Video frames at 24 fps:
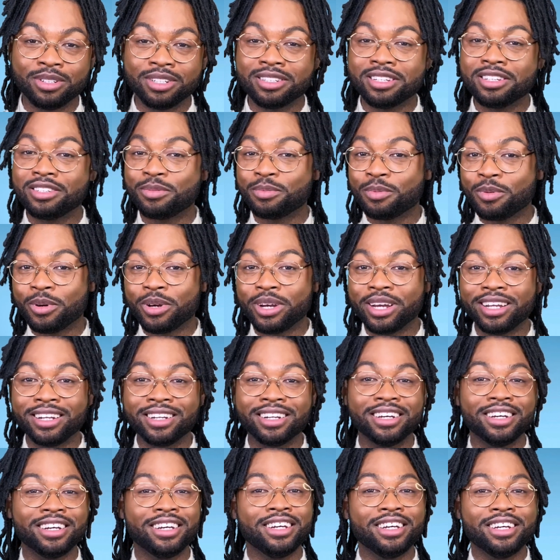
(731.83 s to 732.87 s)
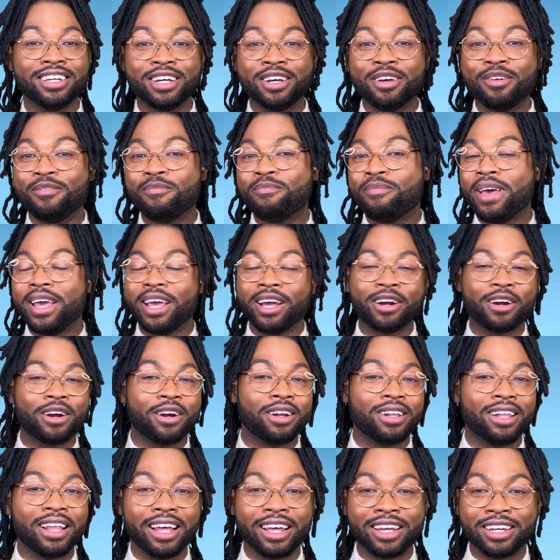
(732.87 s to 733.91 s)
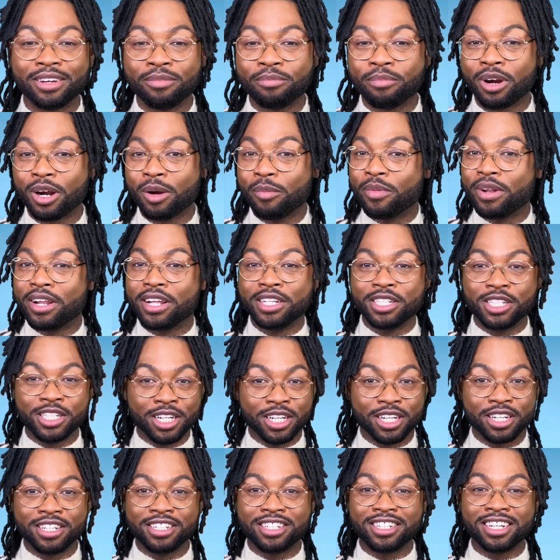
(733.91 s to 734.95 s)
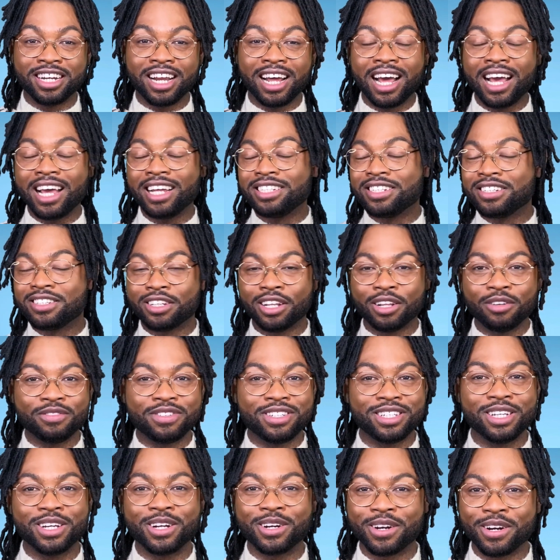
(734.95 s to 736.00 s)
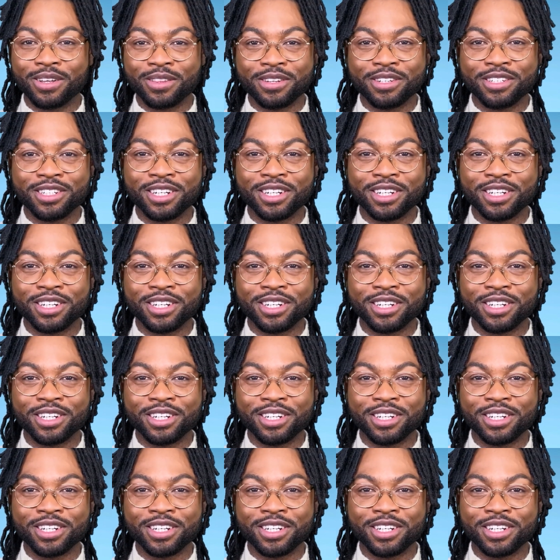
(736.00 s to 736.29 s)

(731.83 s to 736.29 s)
At this point, make her like a permanent judge. I just love seeing her on the